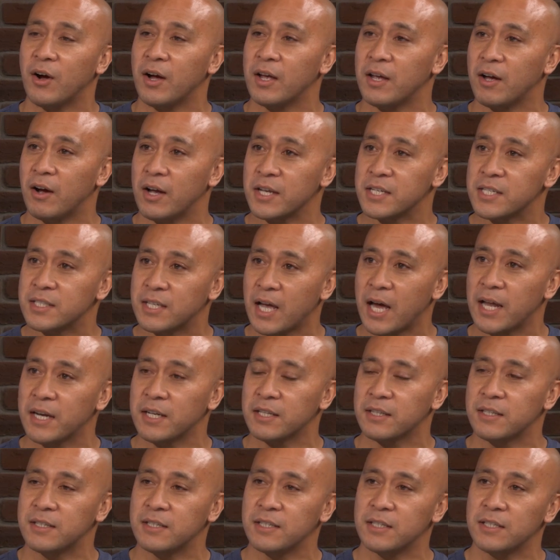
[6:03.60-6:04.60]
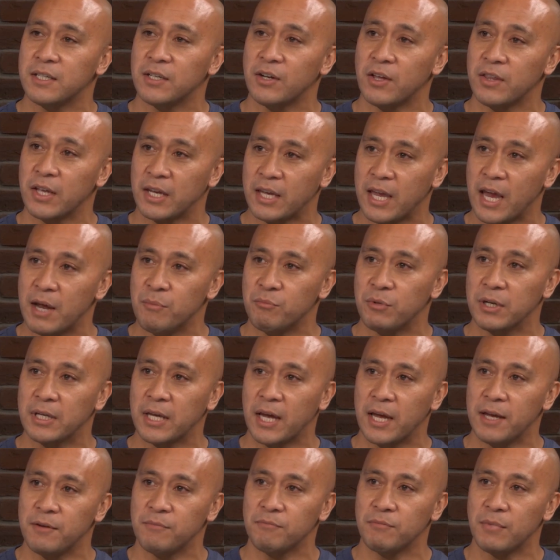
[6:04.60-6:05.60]
I started, you know, the Canberra
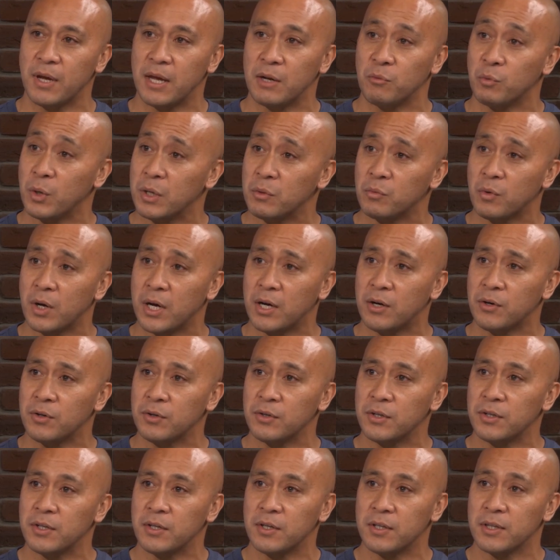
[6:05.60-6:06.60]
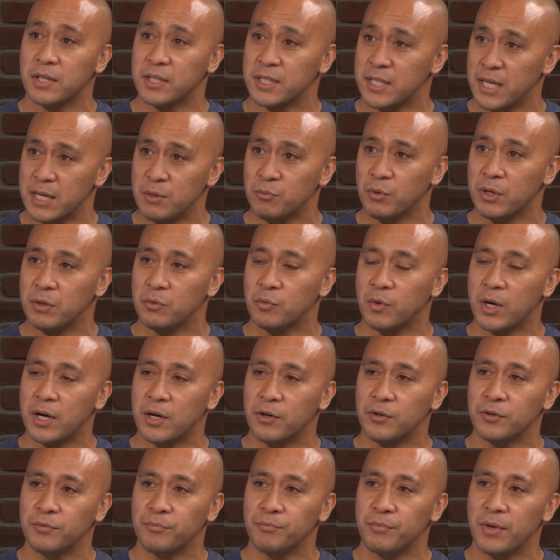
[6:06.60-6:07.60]
game and went well. The team went
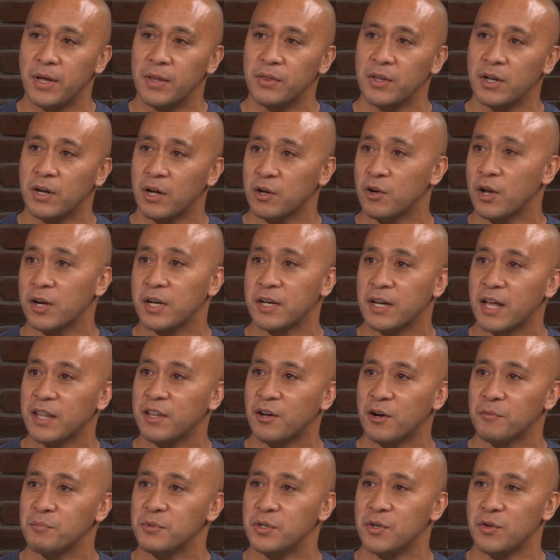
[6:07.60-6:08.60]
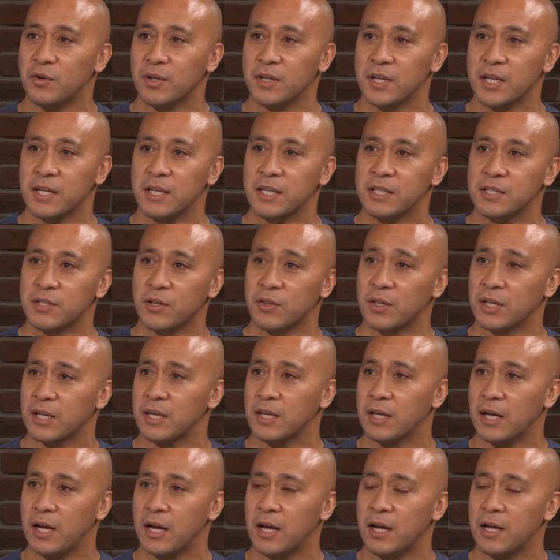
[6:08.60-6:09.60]
well. And then I got another opportunity. So the
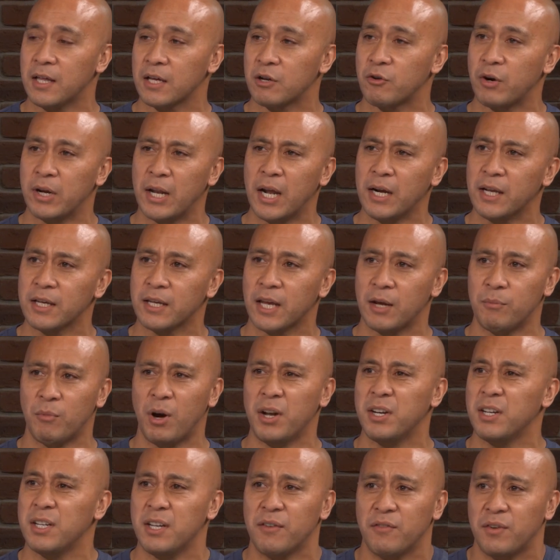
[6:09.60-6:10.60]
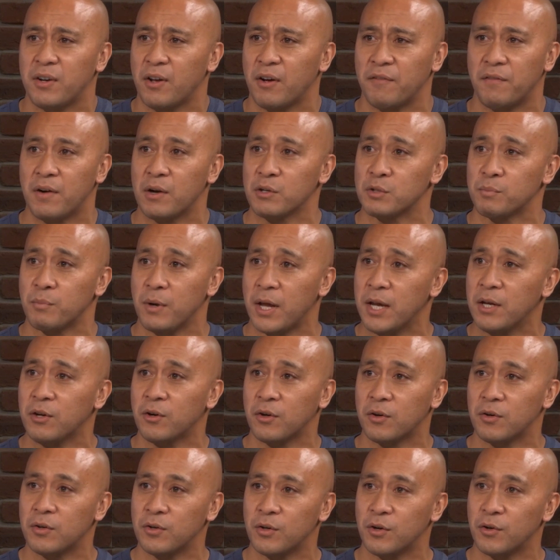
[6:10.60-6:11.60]
Cronulla game, I didn't even know if I was playing
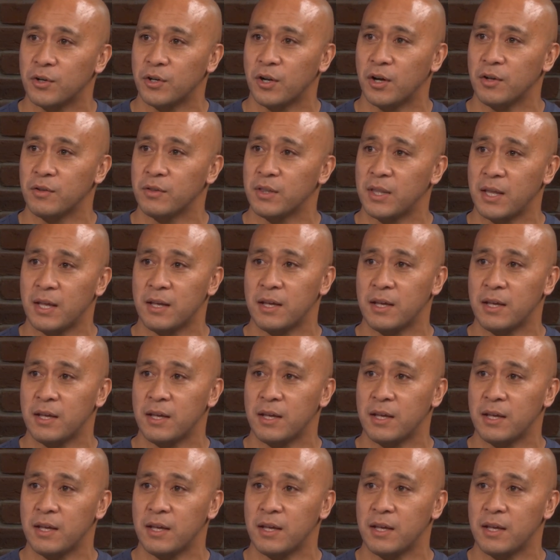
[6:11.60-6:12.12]
or not.